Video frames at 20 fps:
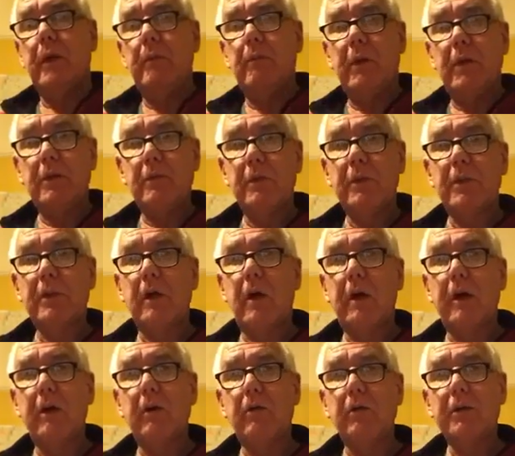then once we start
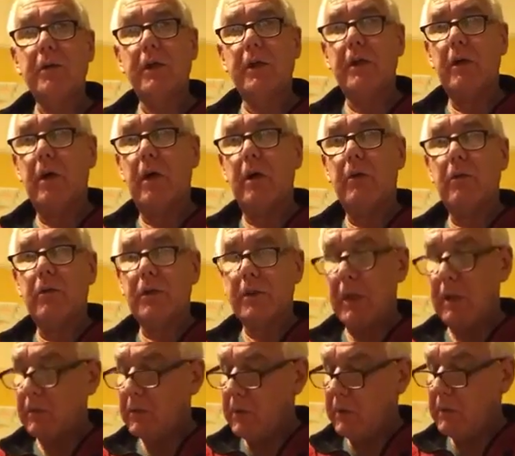the auction, I will
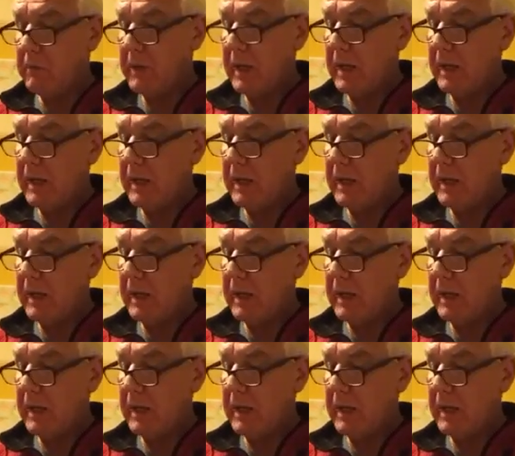tell you